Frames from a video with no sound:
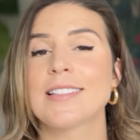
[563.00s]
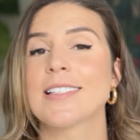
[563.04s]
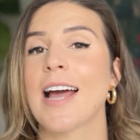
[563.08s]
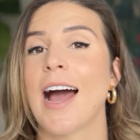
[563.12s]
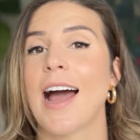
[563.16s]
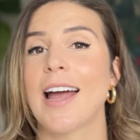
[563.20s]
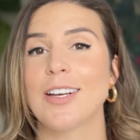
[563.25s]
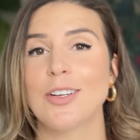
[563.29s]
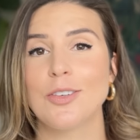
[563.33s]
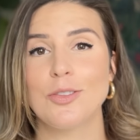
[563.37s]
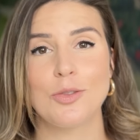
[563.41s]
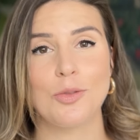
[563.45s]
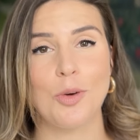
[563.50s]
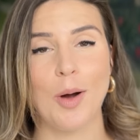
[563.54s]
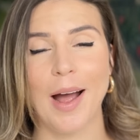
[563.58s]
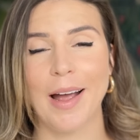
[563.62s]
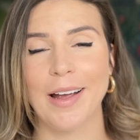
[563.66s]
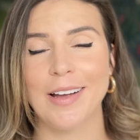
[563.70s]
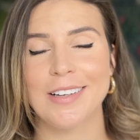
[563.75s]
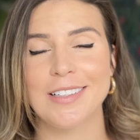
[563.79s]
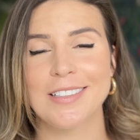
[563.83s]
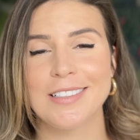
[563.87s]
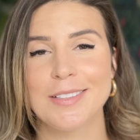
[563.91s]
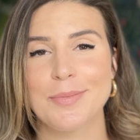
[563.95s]
kind of
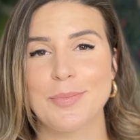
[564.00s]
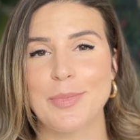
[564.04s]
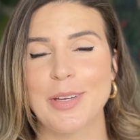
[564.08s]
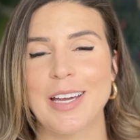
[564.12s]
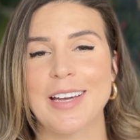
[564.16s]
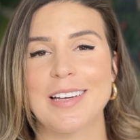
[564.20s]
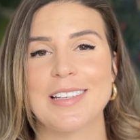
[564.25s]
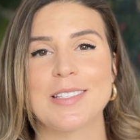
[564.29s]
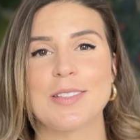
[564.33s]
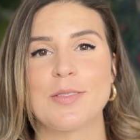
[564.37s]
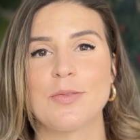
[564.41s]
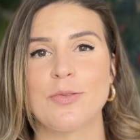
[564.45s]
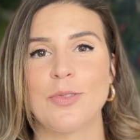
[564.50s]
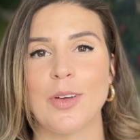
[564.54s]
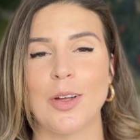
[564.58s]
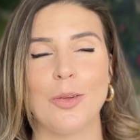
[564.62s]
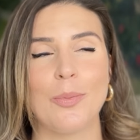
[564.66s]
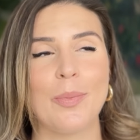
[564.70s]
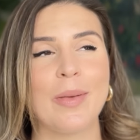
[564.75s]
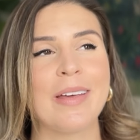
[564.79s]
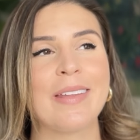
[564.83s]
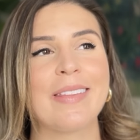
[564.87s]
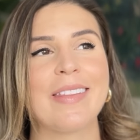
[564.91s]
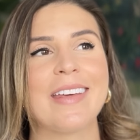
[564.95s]
wild because
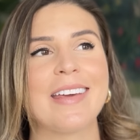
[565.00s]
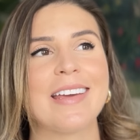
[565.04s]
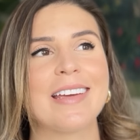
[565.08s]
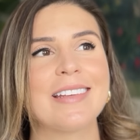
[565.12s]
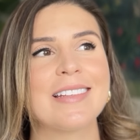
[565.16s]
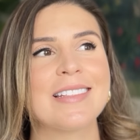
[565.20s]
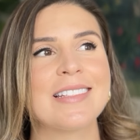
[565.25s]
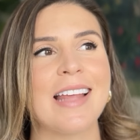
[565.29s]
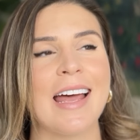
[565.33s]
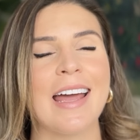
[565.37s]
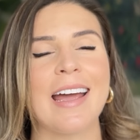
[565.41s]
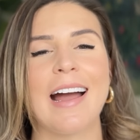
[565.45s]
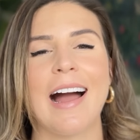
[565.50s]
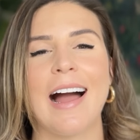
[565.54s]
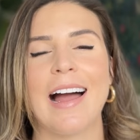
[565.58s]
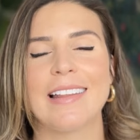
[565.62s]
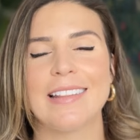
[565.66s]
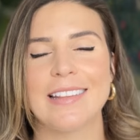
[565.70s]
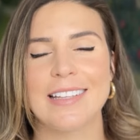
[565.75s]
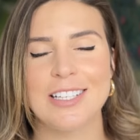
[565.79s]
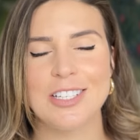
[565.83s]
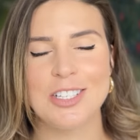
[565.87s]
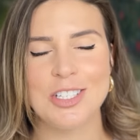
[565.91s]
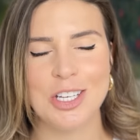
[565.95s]
filming these, like I
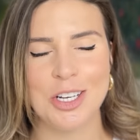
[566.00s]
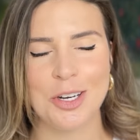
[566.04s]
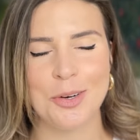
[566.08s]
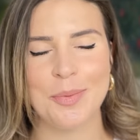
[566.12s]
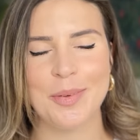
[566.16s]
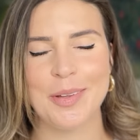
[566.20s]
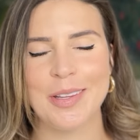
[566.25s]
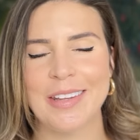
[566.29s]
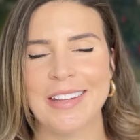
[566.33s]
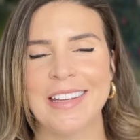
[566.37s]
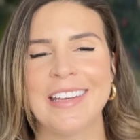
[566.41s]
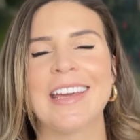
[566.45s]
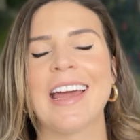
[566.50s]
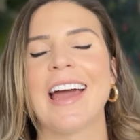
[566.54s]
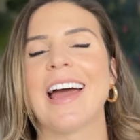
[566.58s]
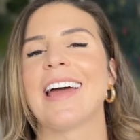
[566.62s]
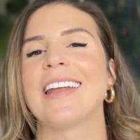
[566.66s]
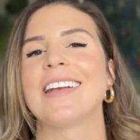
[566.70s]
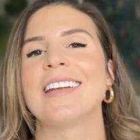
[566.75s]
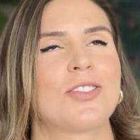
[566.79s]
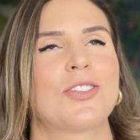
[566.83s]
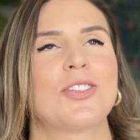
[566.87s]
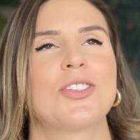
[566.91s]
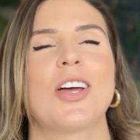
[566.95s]
legitimately
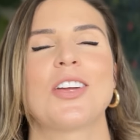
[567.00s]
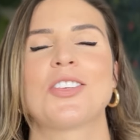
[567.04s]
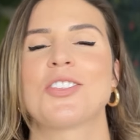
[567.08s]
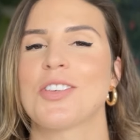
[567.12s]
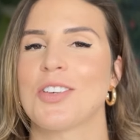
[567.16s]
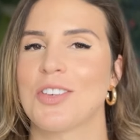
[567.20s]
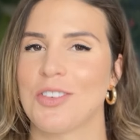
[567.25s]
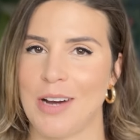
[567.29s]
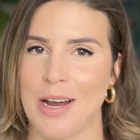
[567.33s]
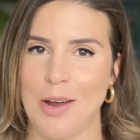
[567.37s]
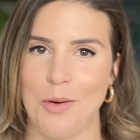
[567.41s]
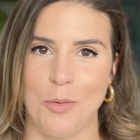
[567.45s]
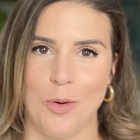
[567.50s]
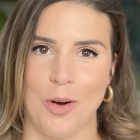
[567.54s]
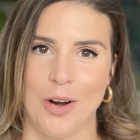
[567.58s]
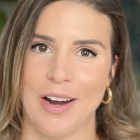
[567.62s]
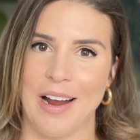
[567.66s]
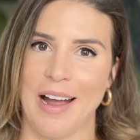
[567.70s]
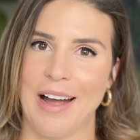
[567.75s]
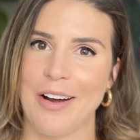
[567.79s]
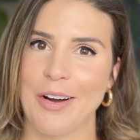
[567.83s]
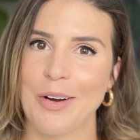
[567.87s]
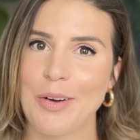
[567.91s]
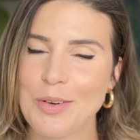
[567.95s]
get such a great
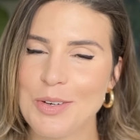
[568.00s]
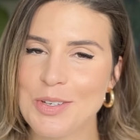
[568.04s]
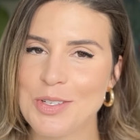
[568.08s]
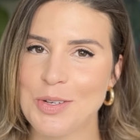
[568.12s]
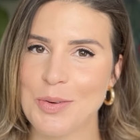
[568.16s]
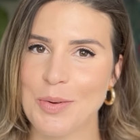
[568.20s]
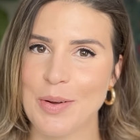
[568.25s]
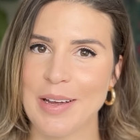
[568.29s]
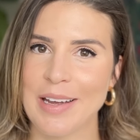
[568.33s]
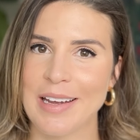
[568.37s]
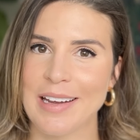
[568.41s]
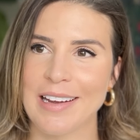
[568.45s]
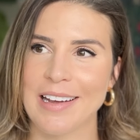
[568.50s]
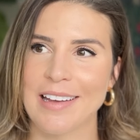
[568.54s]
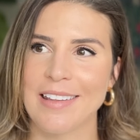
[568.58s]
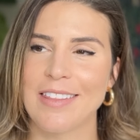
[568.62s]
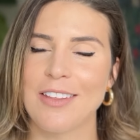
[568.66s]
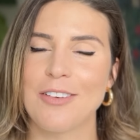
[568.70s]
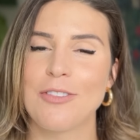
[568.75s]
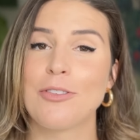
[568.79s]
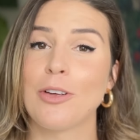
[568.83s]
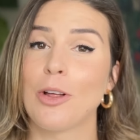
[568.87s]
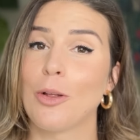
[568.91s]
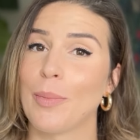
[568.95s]
workout doing
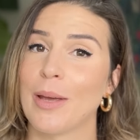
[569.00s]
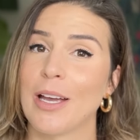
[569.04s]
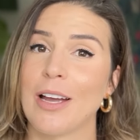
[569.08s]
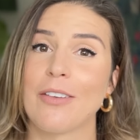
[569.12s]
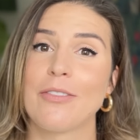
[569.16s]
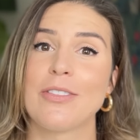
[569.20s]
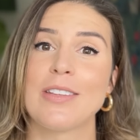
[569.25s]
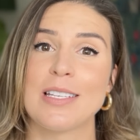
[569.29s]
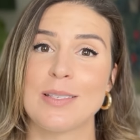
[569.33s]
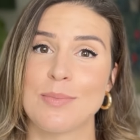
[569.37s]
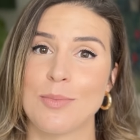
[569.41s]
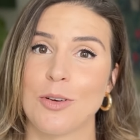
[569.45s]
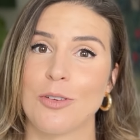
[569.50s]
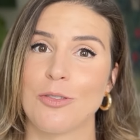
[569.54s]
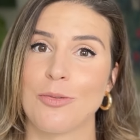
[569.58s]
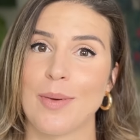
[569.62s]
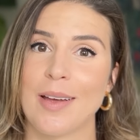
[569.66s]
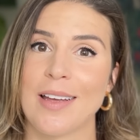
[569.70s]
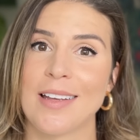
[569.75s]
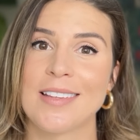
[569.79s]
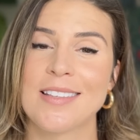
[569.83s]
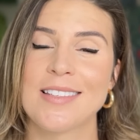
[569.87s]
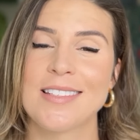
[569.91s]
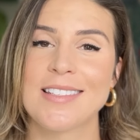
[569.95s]
the filming of these
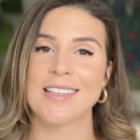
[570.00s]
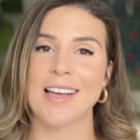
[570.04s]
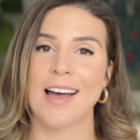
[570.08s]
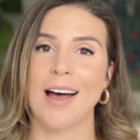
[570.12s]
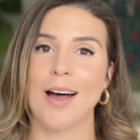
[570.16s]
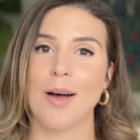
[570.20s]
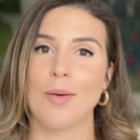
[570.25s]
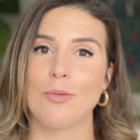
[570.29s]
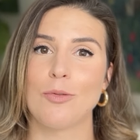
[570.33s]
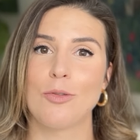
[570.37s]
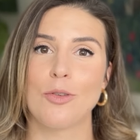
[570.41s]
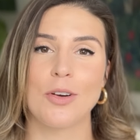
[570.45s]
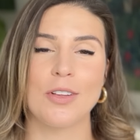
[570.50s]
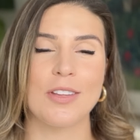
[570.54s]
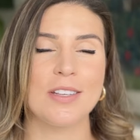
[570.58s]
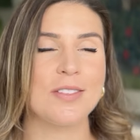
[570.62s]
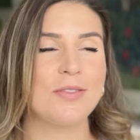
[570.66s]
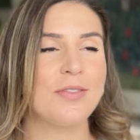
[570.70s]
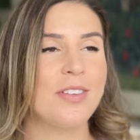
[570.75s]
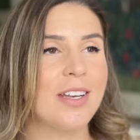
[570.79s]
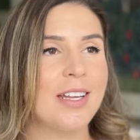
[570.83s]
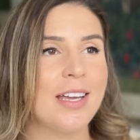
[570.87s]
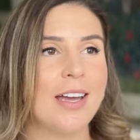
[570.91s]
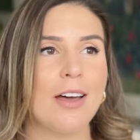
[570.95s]
movements for
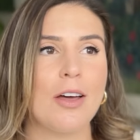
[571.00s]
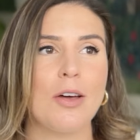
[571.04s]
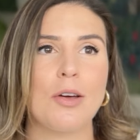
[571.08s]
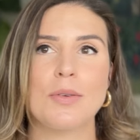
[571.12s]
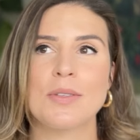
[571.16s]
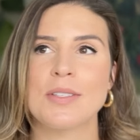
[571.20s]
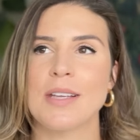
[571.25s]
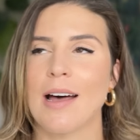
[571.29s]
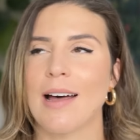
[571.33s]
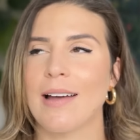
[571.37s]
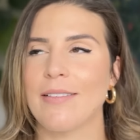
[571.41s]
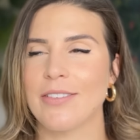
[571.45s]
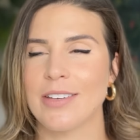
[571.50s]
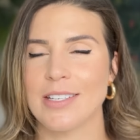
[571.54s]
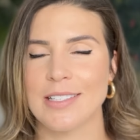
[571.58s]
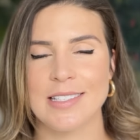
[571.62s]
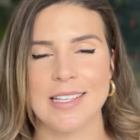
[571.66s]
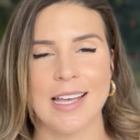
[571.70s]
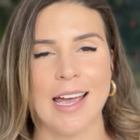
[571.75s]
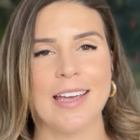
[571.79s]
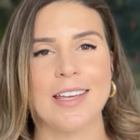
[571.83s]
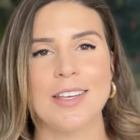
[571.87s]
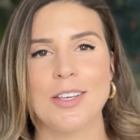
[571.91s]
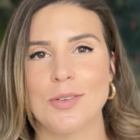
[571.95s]
these videos.
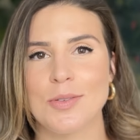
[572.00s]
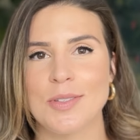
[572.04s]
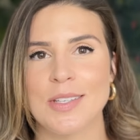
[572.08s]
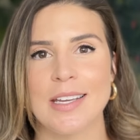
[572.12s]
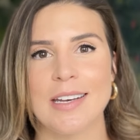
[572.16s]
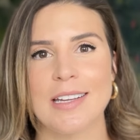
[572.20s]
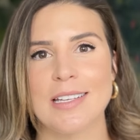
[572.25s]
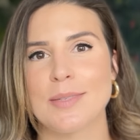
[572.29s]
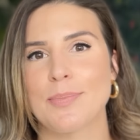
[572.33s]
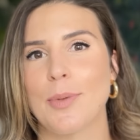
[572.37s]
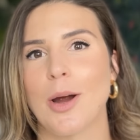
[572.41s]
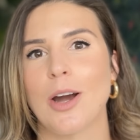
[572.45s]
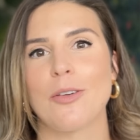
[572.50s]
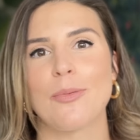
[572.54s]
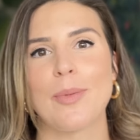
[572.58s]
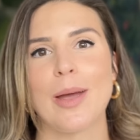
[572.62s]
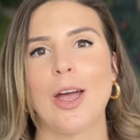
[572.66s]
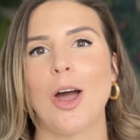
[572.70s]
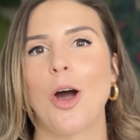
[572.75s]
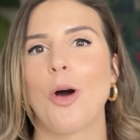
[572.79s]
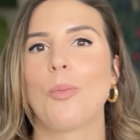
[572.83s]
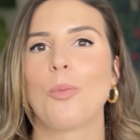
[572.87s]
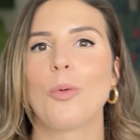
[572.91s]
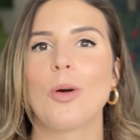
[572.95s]
Obviously I use it as part of my
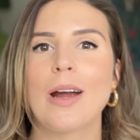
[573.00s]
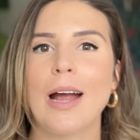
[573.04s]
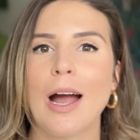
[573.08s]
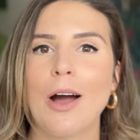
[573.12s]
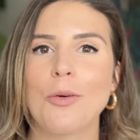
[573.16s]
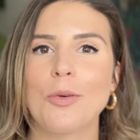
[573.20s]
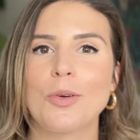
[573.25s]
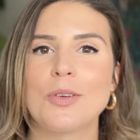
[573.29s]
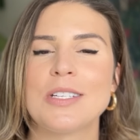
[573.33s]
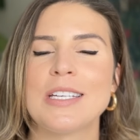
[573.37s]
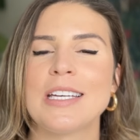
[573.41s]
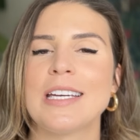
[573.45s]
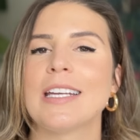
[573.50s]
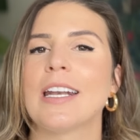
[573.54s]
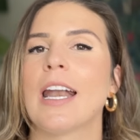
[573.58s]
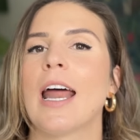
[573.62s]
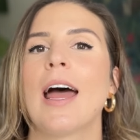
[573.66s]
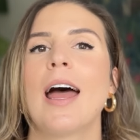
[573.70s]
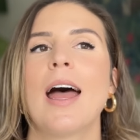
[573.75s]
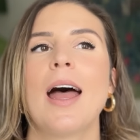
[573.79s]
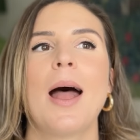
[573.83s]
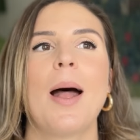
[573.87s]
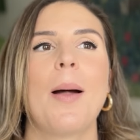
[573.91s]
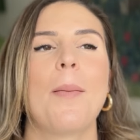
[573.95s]
home workout routine,
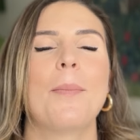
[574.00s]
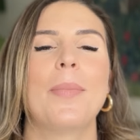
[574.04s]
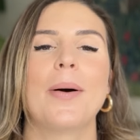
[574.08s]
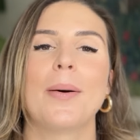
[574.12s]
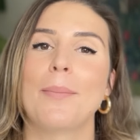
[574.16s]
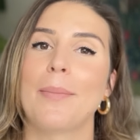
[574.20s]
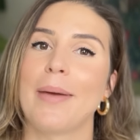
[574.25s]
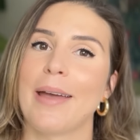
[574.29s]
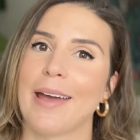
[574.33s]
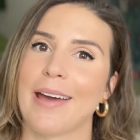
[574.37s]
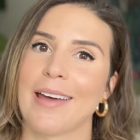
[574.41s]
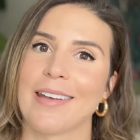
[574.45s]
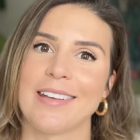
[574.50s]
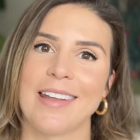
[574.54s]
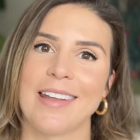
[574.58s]
but man,